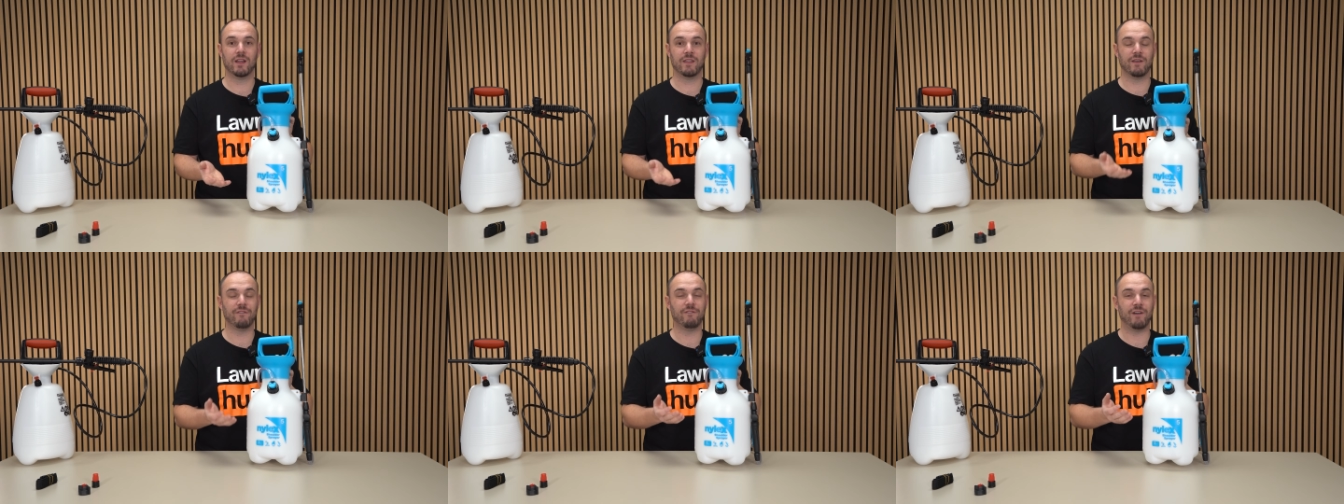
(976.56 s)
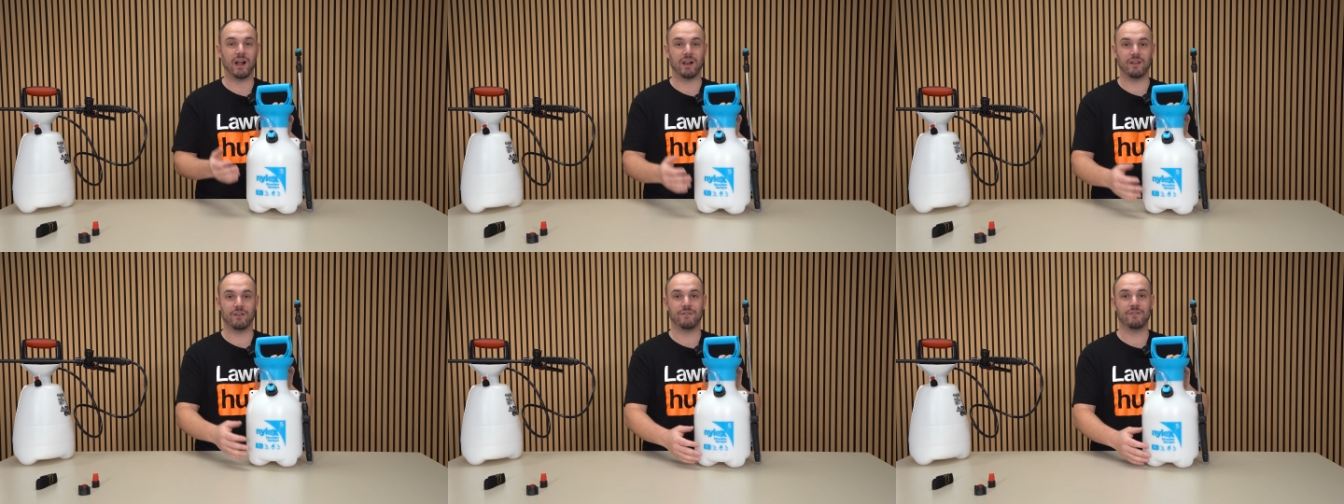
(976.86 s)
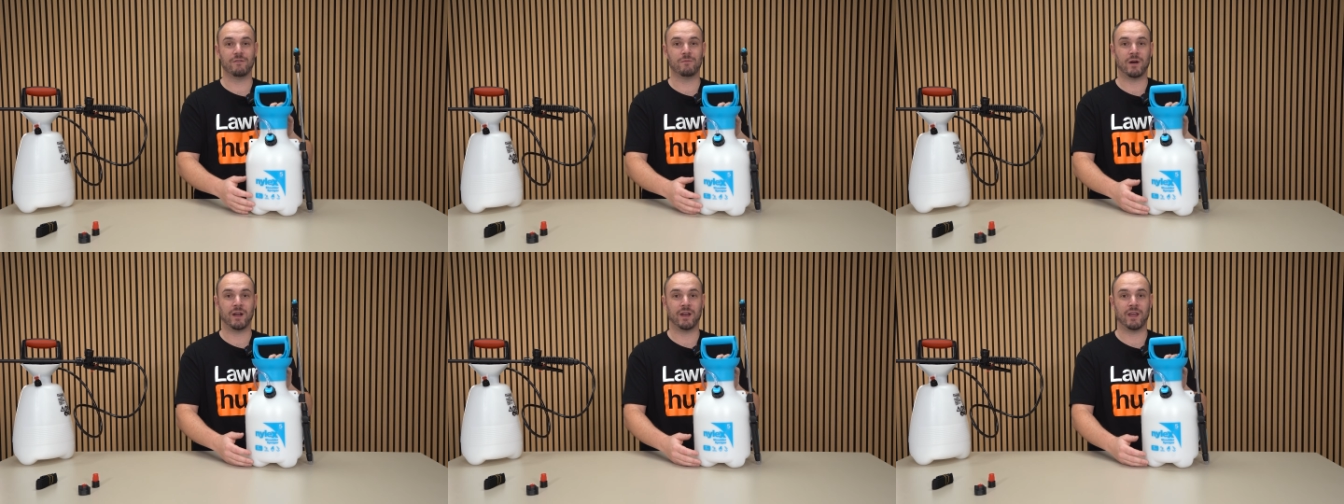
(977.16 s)
the value
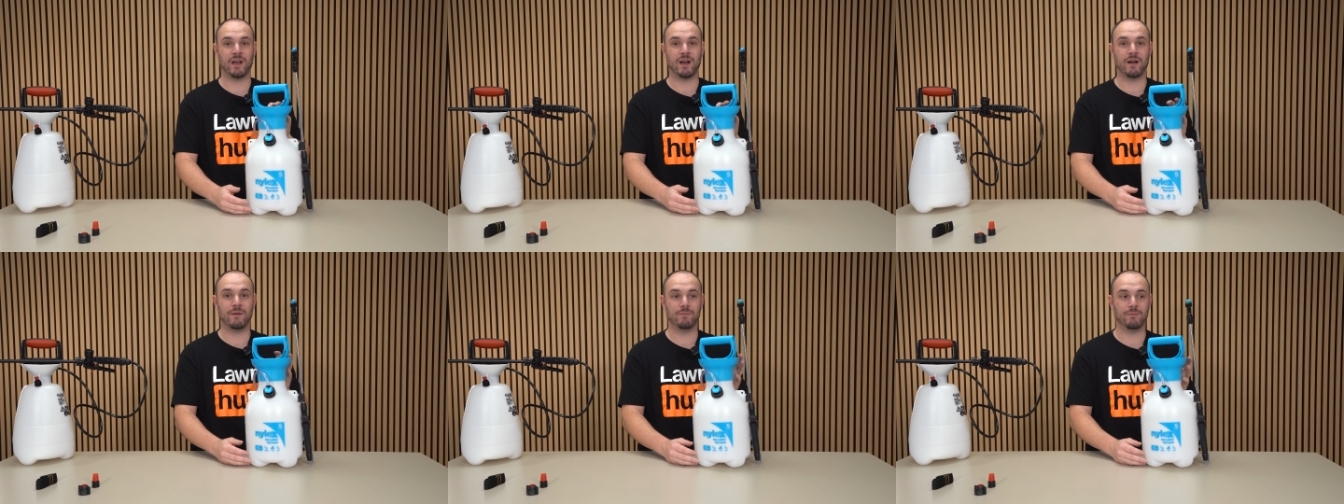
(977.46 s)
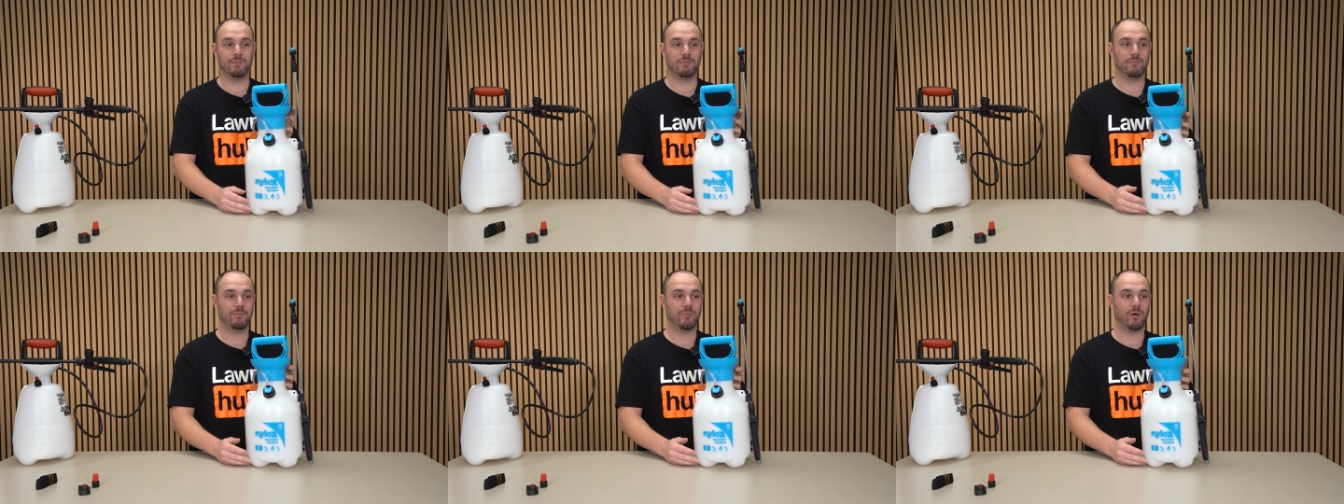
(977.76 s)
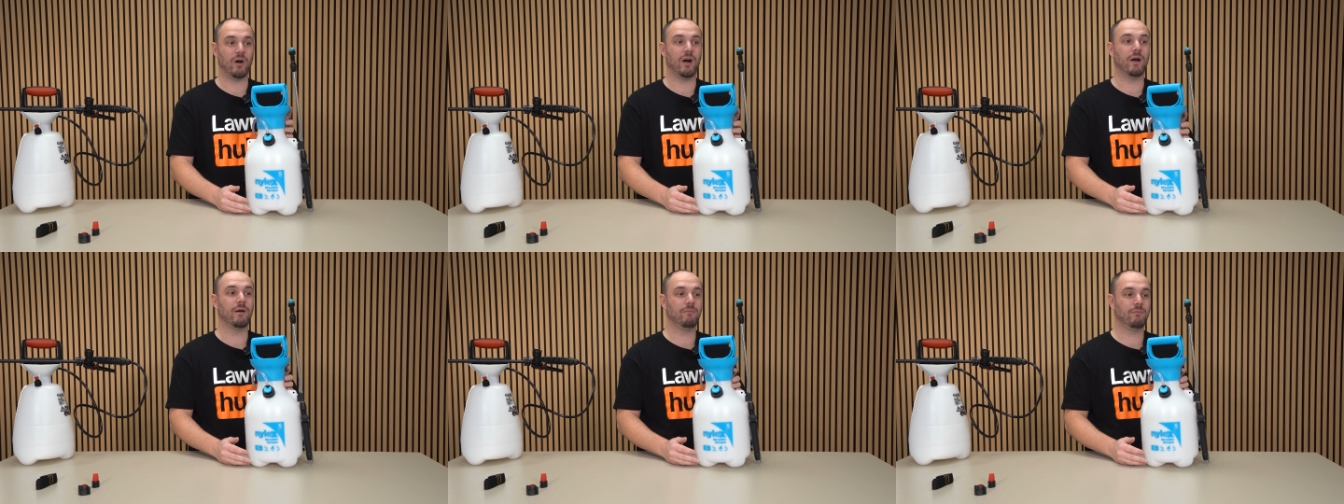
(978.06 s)
for money up
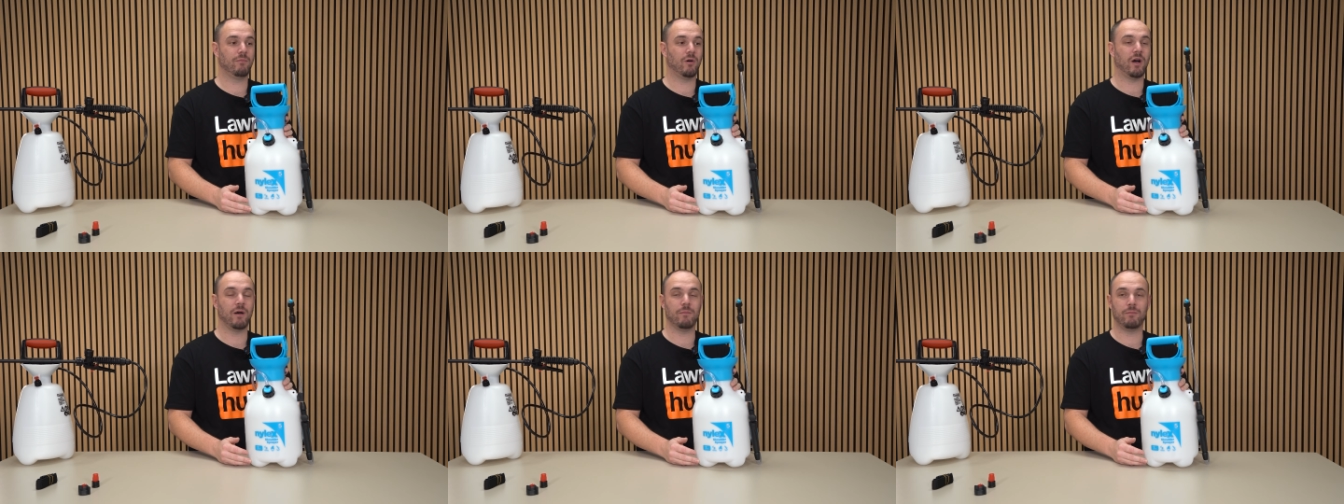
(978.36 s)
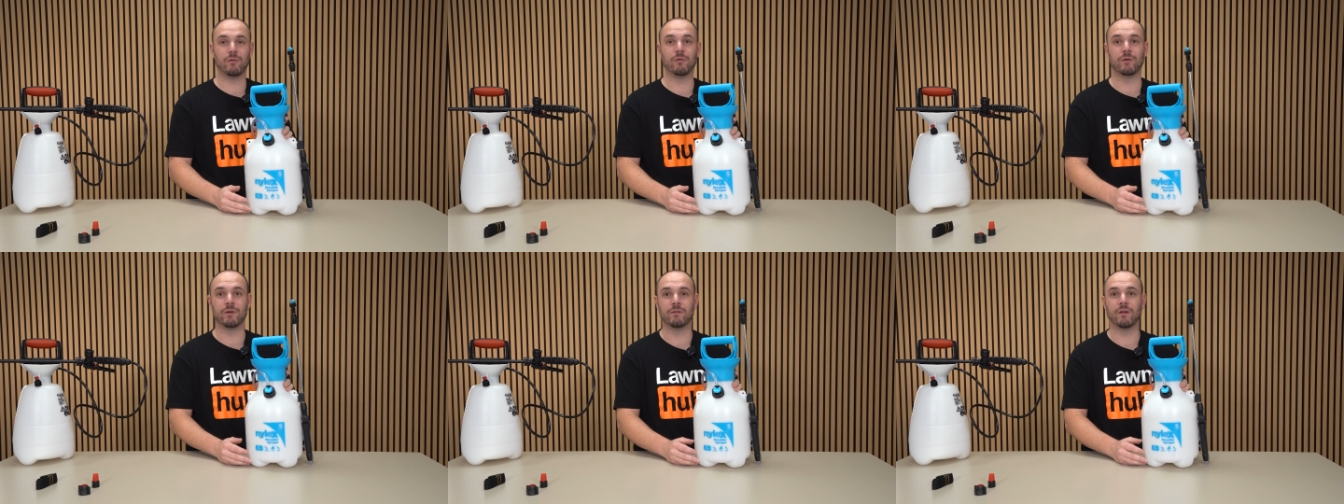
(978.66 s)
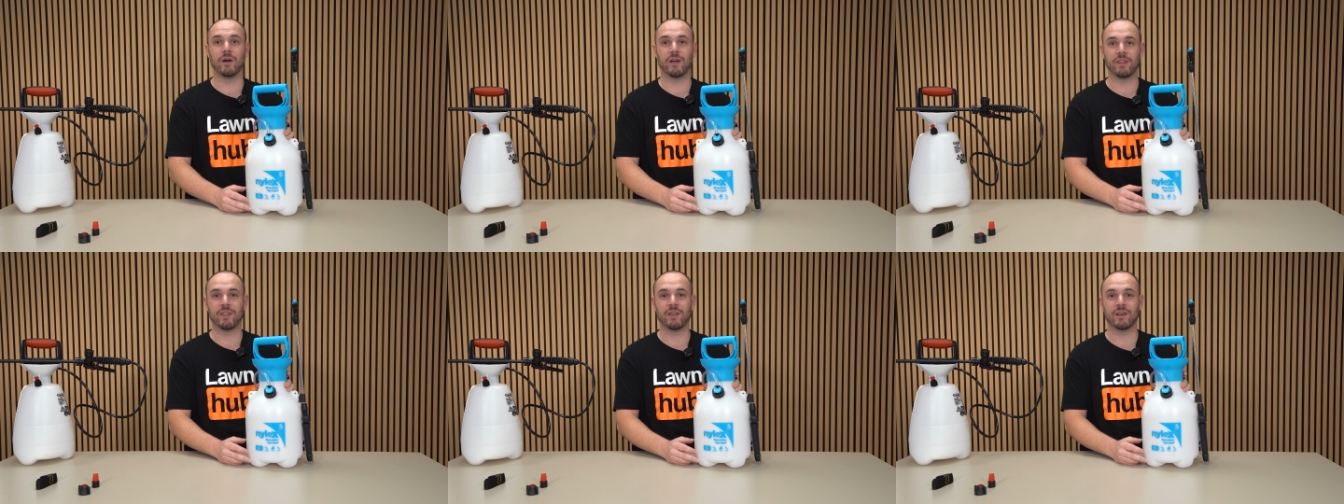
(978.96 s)
by a point,
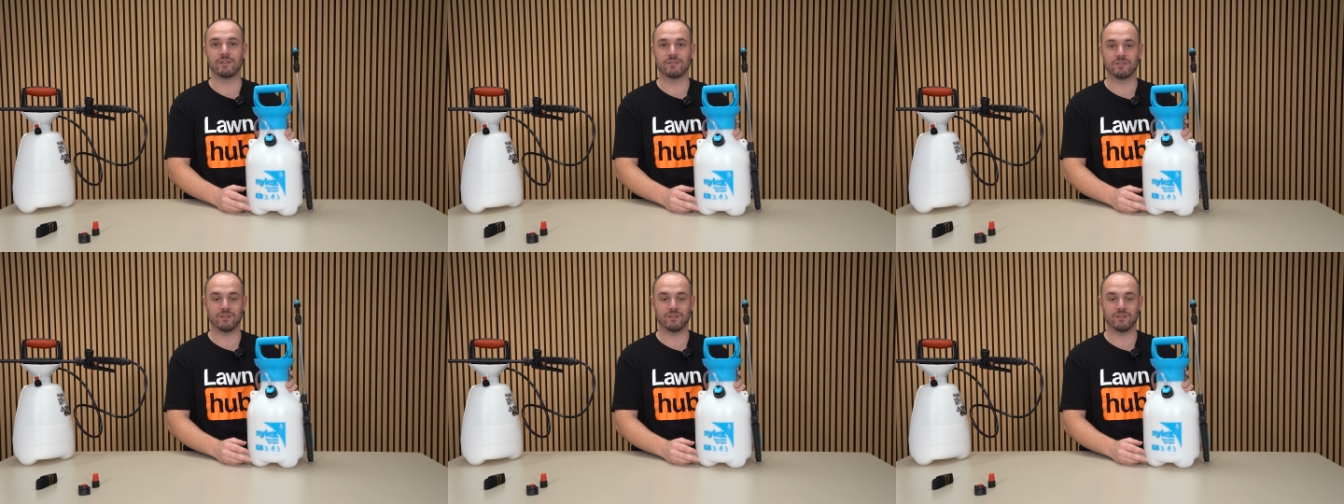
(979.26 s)
I think.